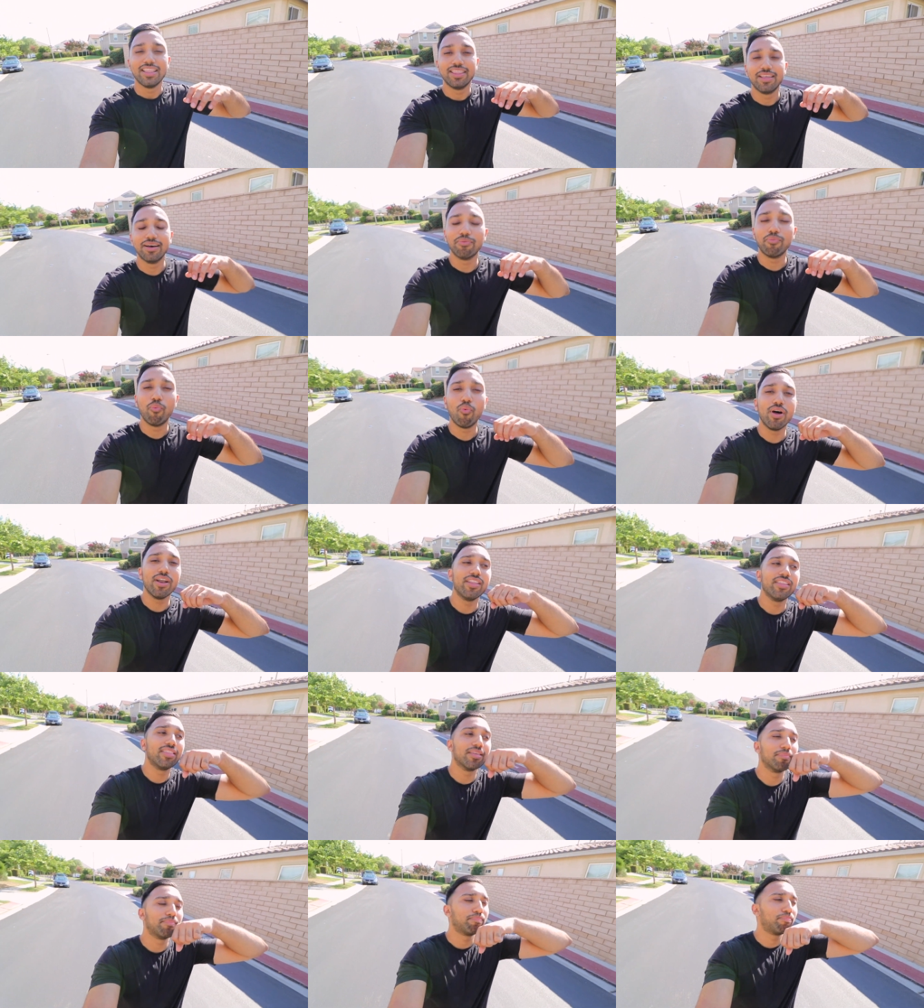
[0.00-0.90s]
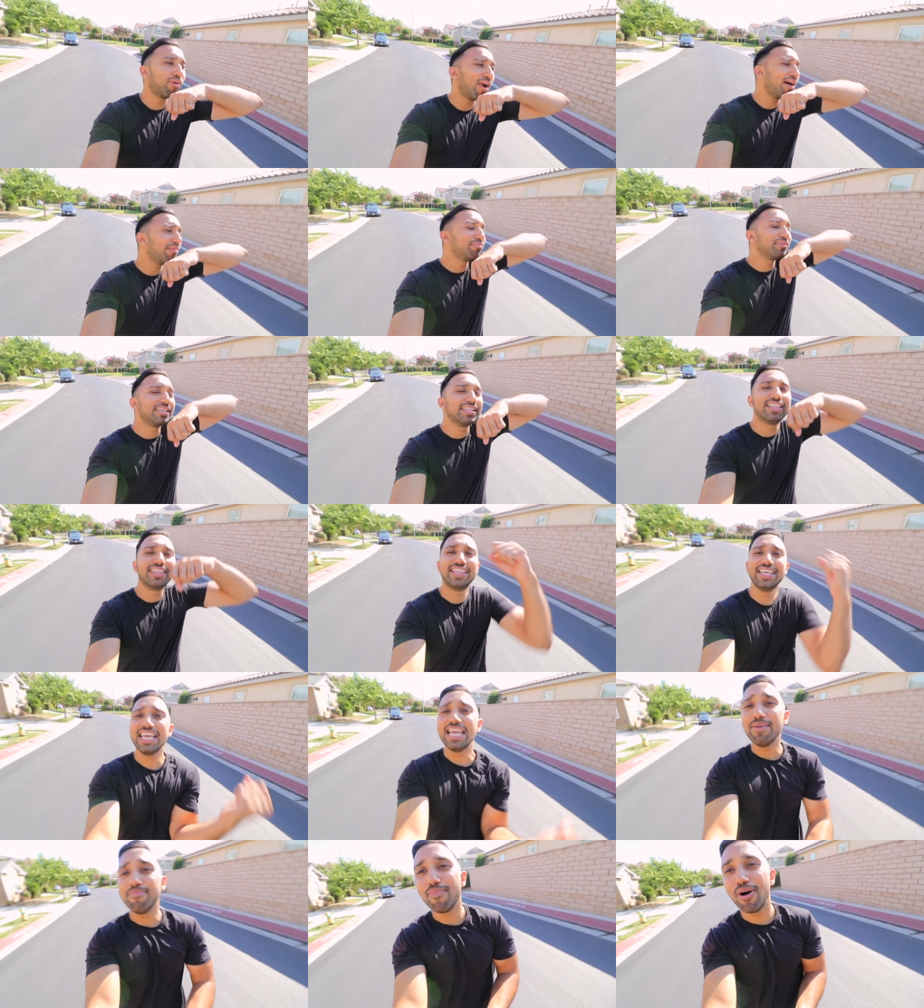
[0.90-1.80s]
the one of the probably
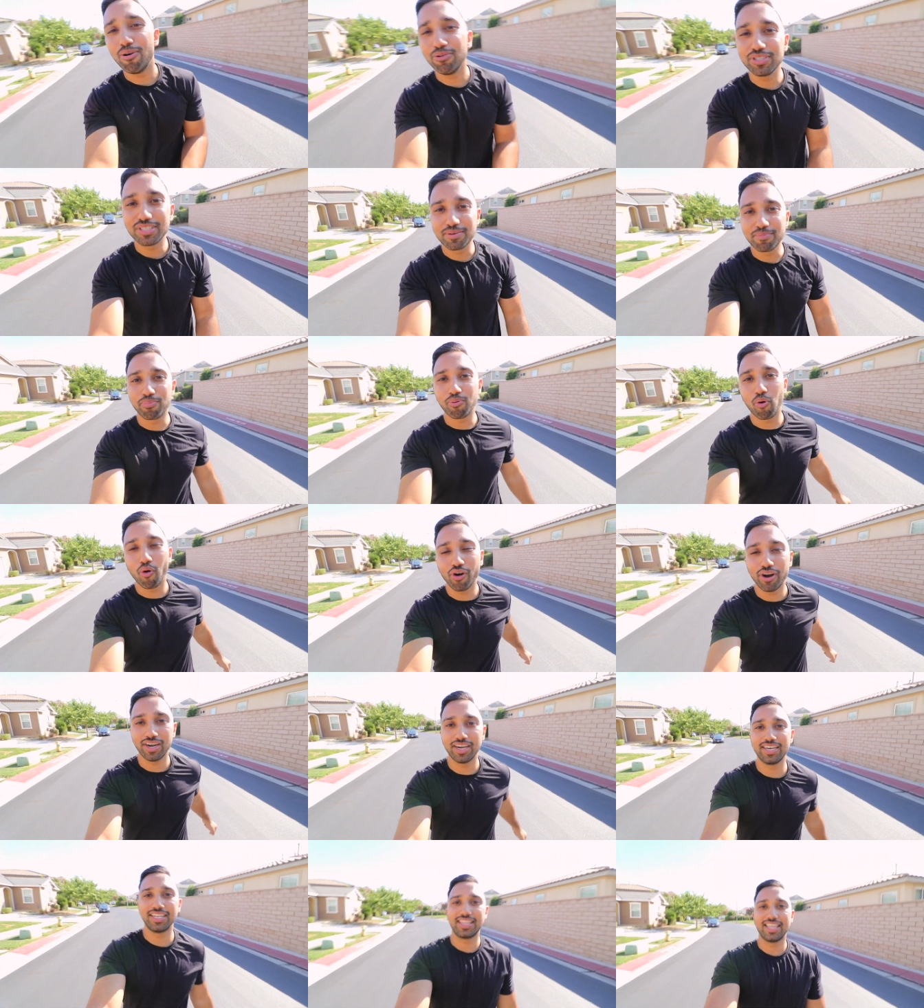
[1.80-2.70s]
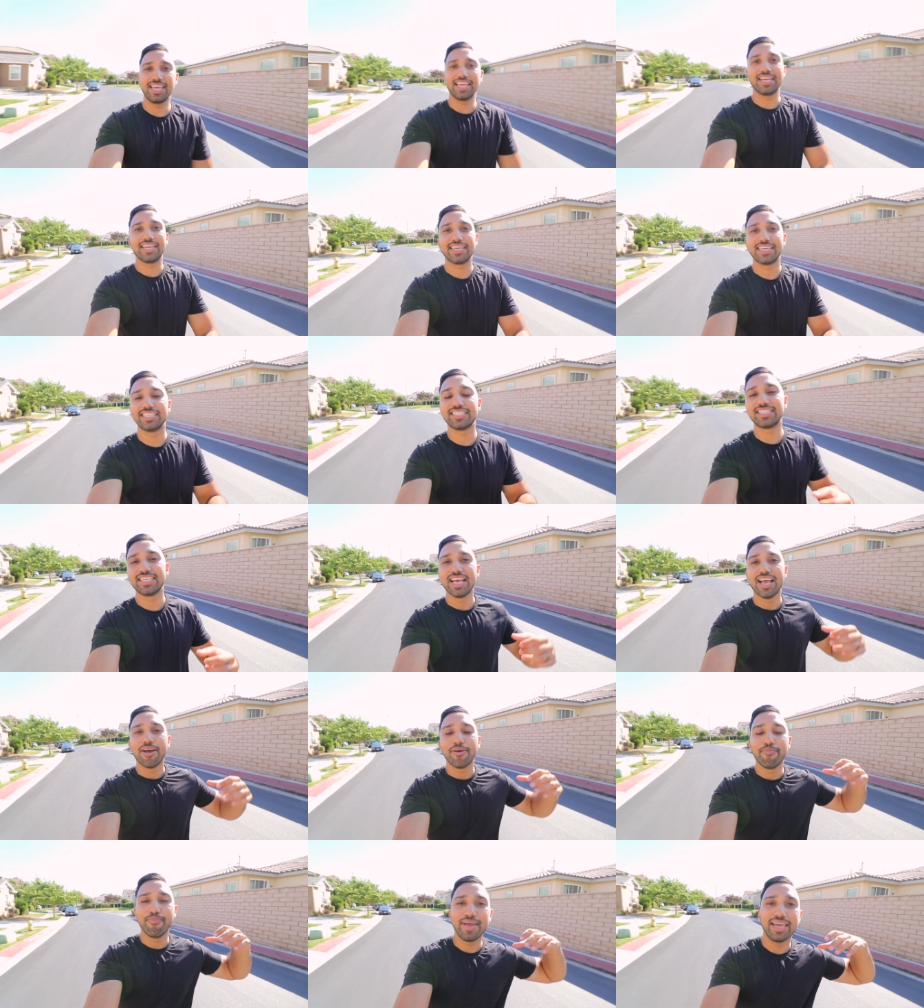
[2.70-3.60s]
the most important thing is
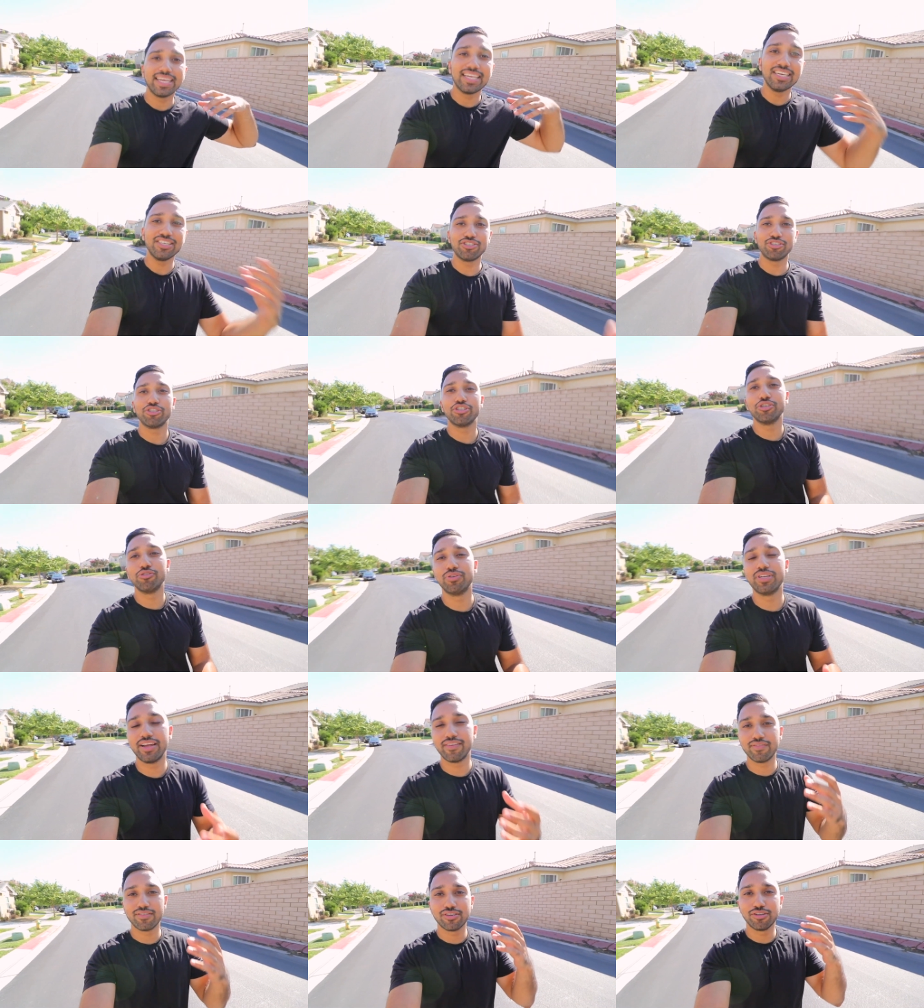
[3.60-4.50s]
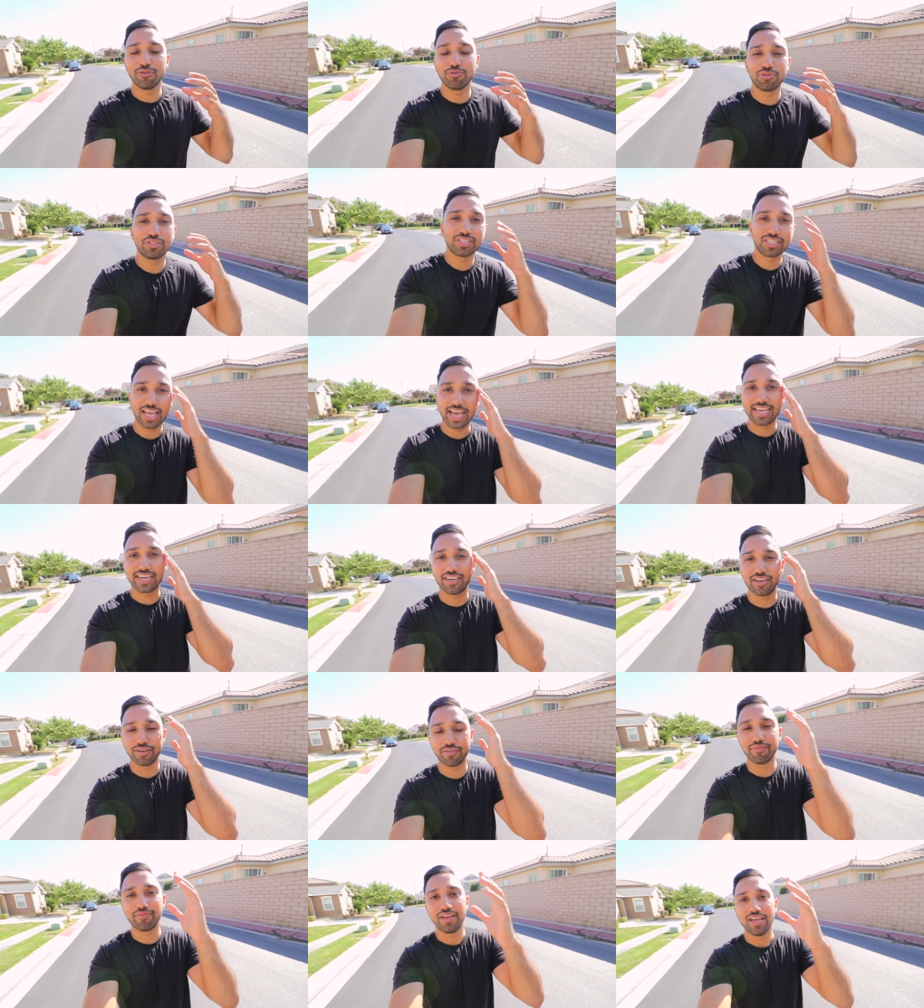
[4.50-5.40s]
making sure you never lose sight
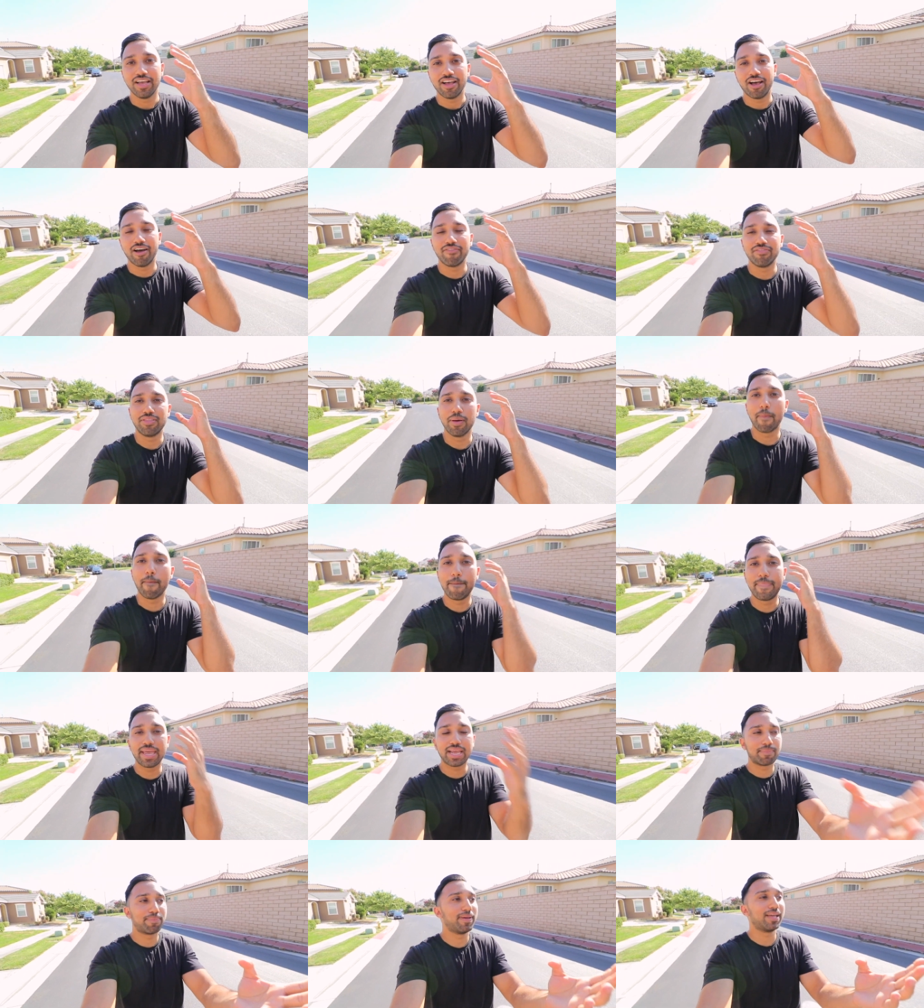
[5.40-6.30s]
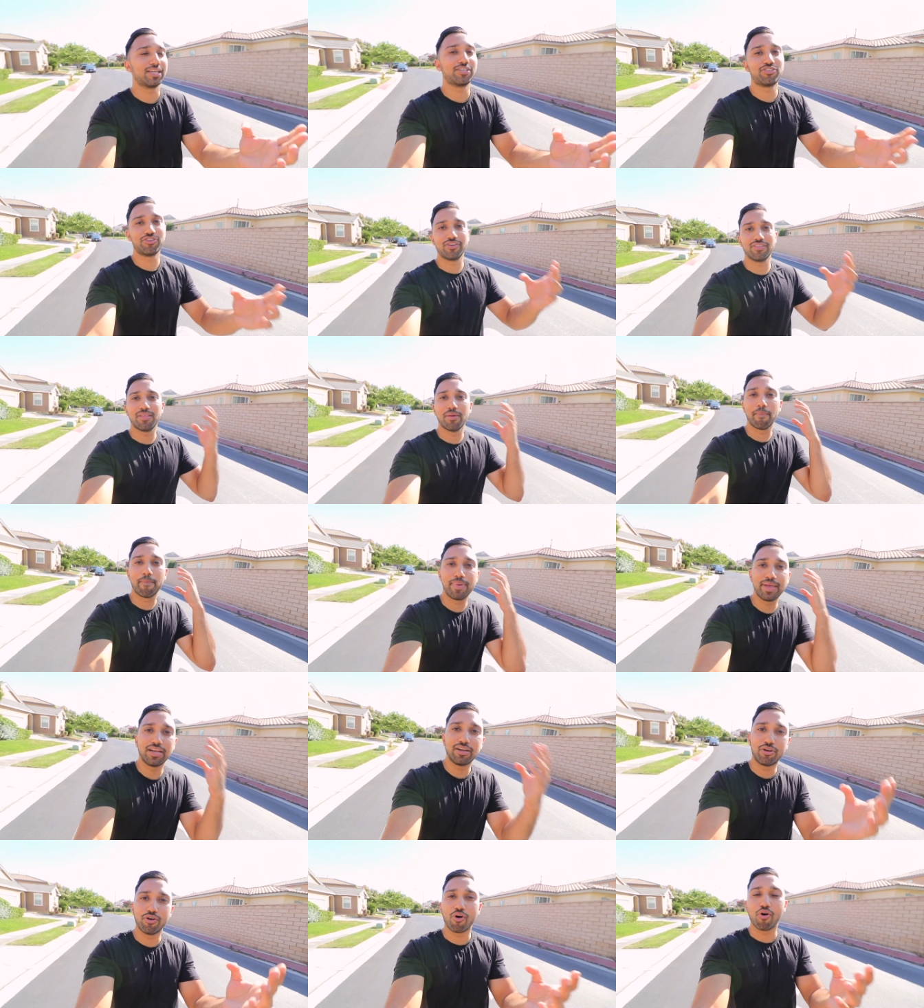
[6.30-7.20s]
of, of the big picture, the
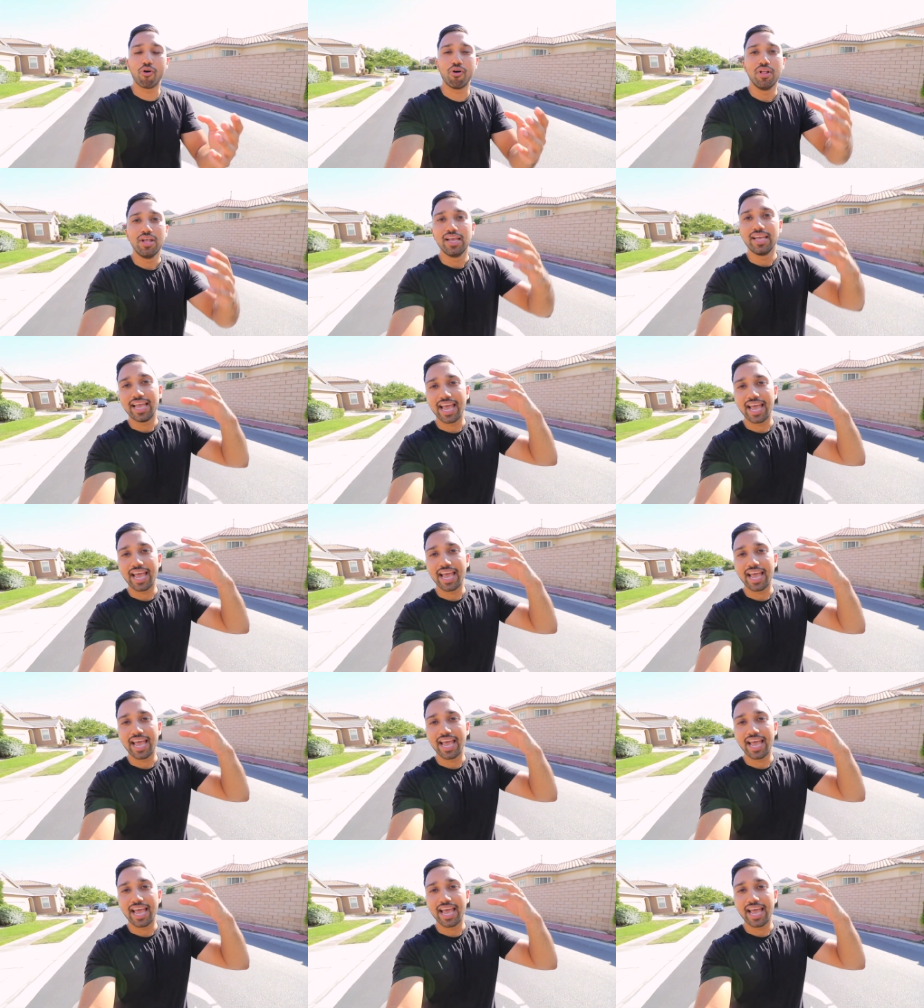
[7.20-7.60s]
big goal.